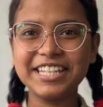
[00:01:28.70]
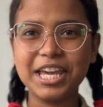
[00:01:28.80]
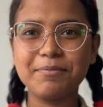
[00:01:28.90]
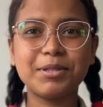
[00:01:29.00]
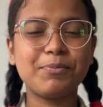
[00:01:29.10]

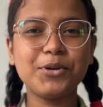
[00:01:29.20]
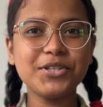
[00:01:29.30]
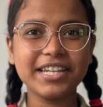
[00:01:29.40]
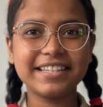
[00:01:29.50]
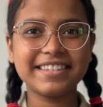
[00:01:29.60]
came the
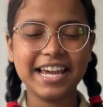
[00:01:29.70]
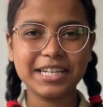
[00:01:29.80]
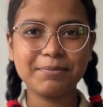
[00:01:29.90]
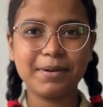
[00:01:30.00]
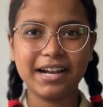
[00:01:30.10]
most
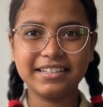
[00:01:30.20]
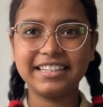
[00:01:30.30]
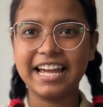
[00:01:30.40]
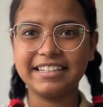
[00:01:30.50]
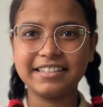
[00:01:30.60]
exciting part,
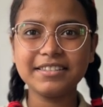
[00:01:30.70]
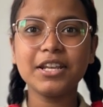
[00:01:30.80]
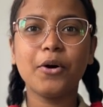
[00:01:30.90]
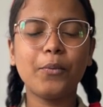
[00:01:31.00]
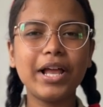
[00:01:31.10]
that is,
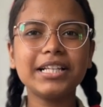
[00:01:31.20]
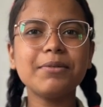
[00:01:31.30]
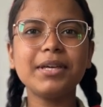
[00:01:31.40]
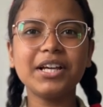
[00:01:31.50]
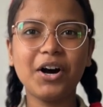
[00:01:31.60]

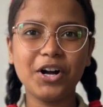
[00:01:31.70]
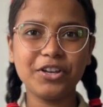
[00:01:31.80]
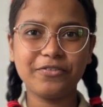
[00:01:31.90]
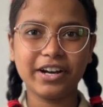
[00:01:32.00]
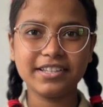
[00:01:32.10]
welcoming all
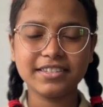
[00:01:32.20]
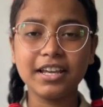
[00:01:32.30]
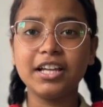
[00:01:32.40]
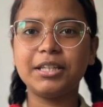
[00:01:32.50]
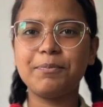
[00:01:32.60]
of us.
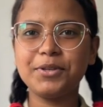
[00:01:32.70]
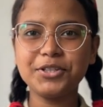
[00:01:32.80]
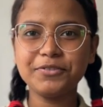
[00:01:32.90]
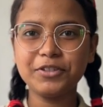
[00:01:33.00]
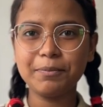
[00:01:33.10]
The
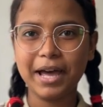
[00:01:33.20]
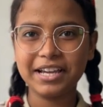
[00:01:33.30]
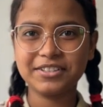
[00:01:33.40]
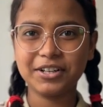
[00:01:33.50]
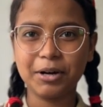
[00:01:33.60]
beautiful
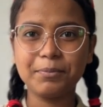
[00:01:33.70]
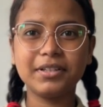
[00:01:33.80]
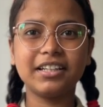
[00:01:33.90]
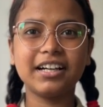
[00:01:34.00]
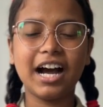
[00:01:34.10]
backdrop,
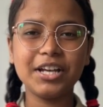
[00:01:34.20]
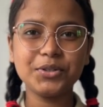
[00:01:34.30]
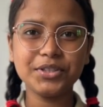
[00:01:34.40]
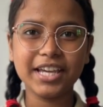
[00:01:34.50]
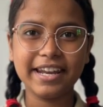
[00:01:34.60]
the
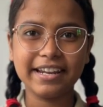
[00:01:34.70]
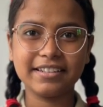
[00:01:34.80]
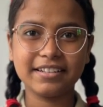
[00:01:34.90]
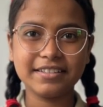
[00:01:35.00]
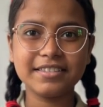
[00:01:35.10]
cartoon
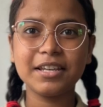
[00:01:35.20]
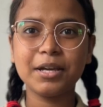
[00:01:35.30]
characters,